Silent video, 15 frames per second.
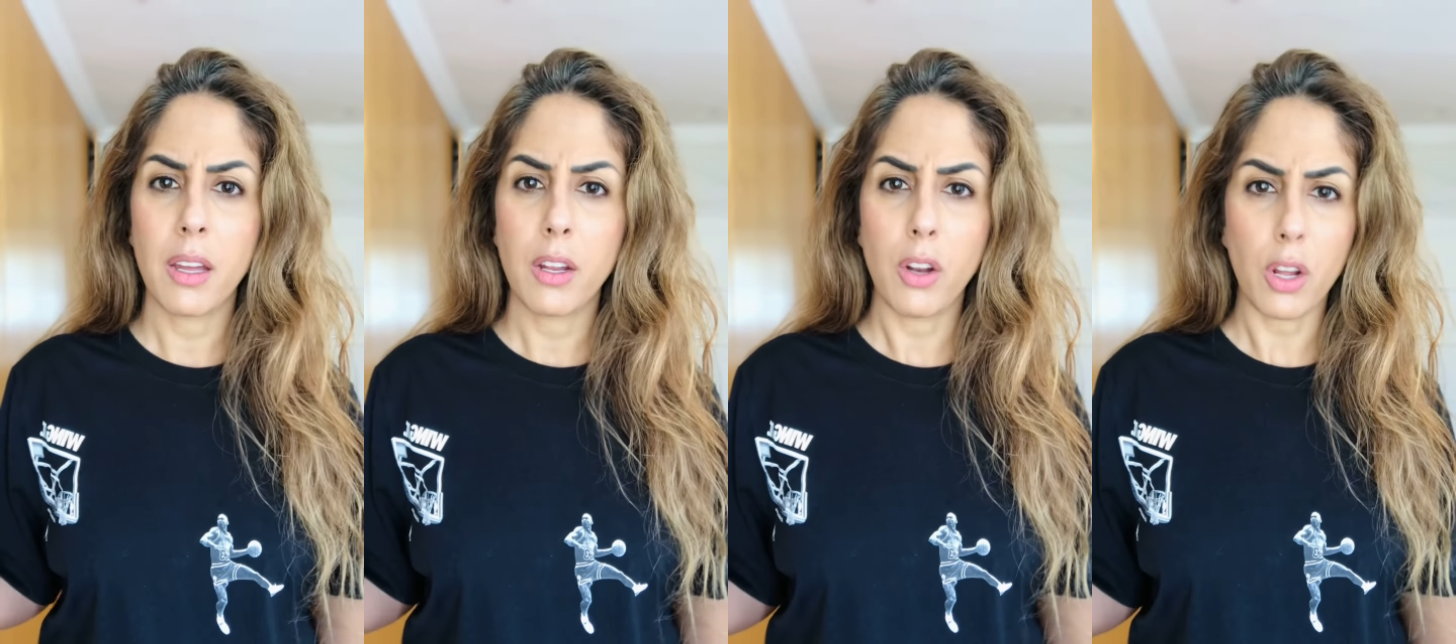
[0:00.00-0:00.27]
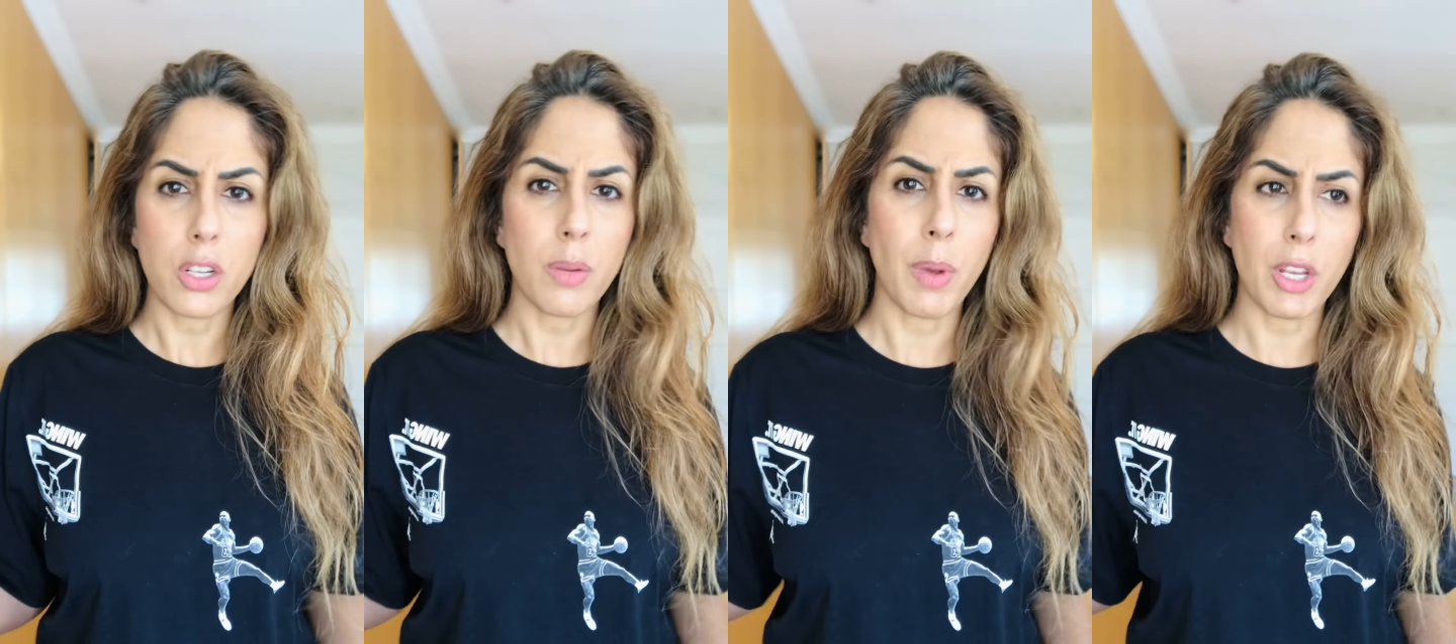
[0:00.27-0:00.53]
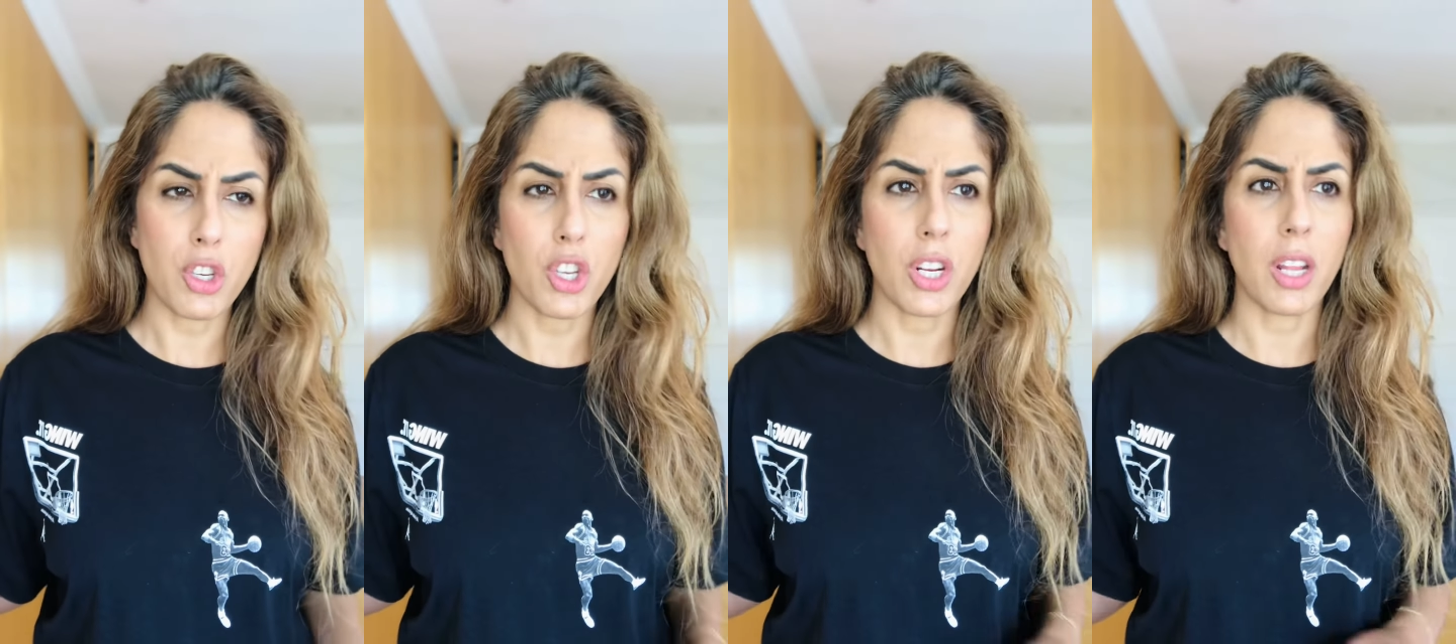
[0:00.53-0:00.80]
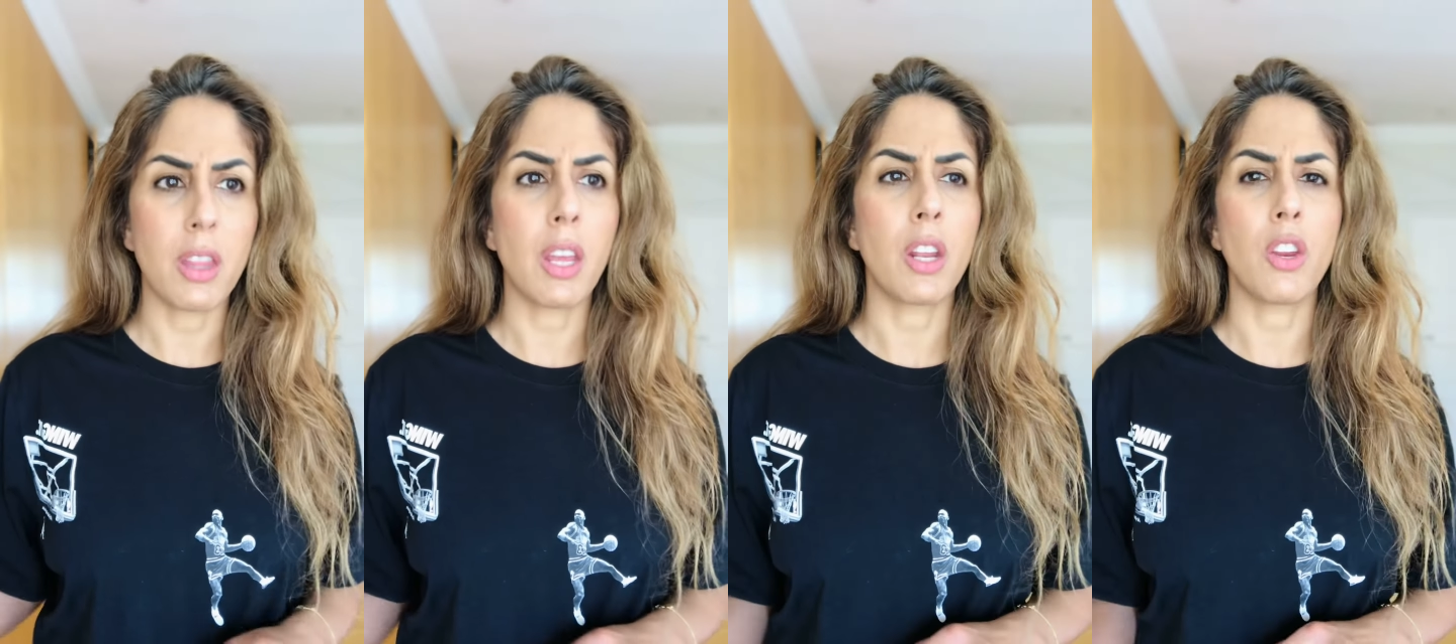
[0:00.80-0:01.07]
not to mention,
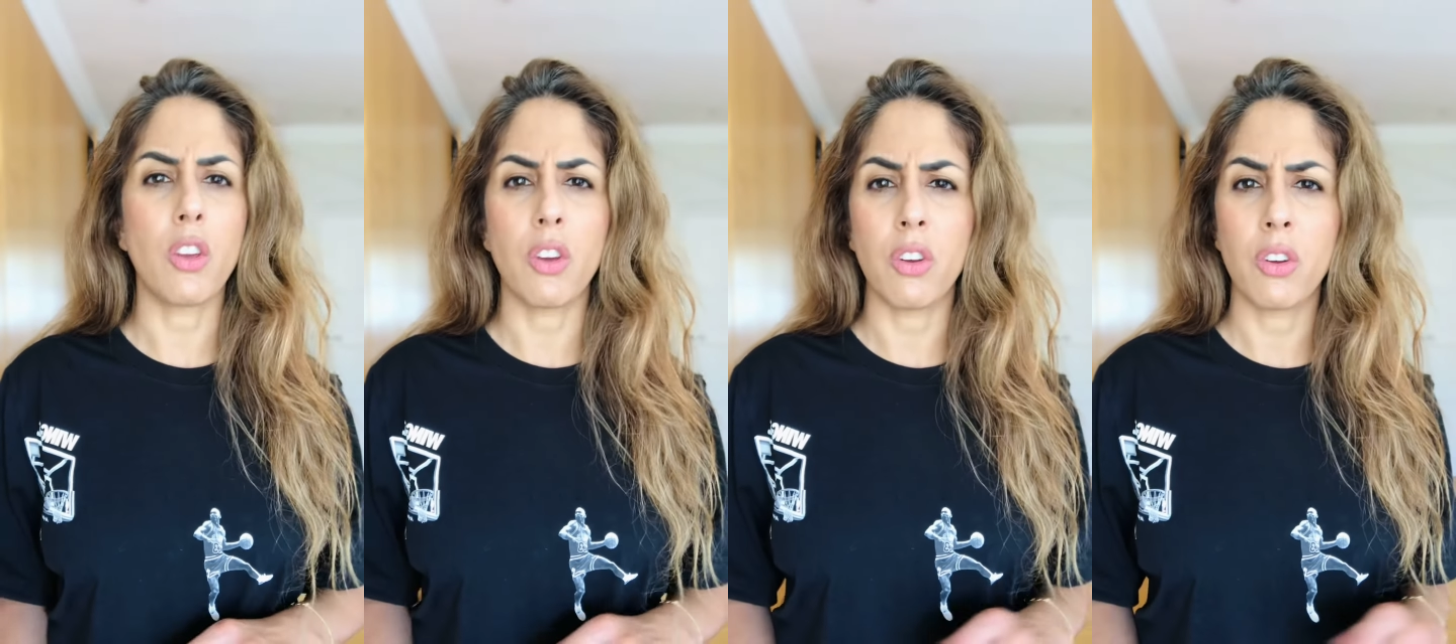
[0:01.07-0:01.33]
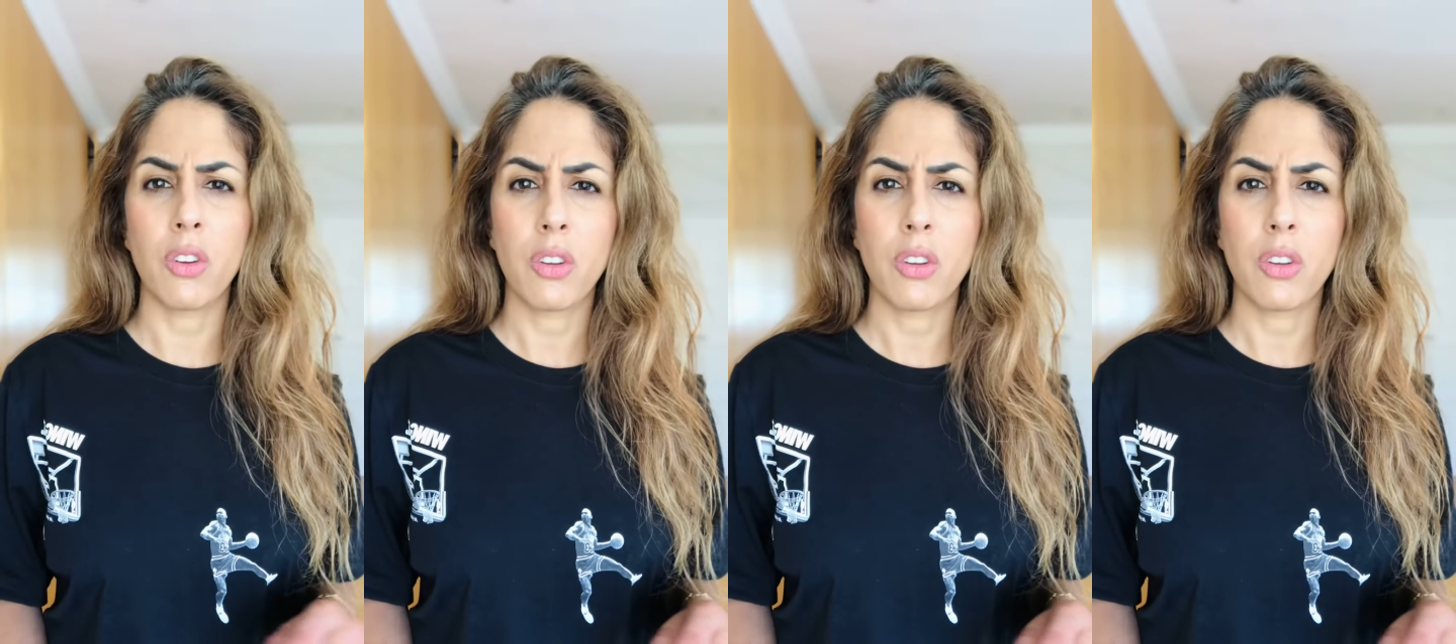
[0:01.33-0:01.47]
and then you